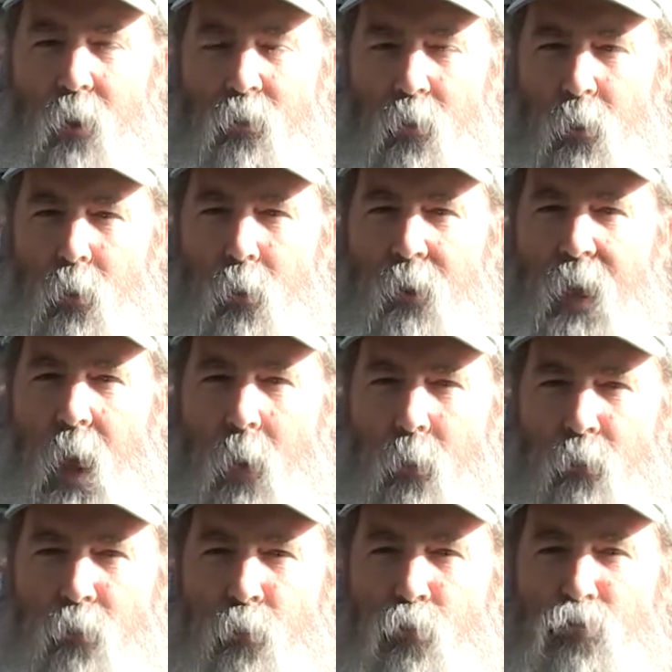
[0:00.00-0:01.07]
to learn how
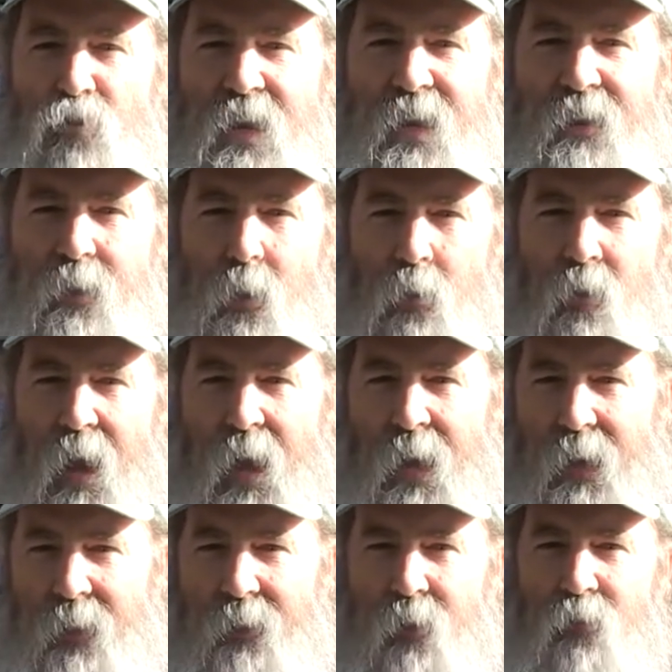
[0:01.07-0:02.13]
to read the
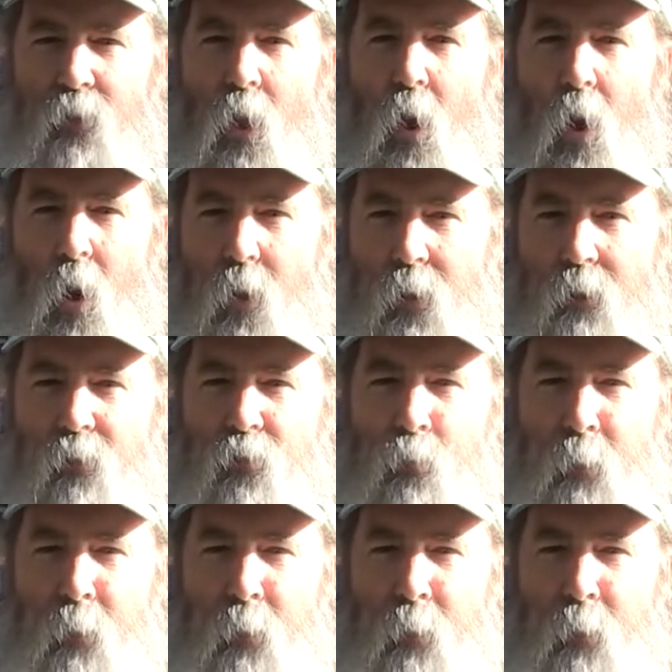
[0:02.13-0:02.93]
grain in this log and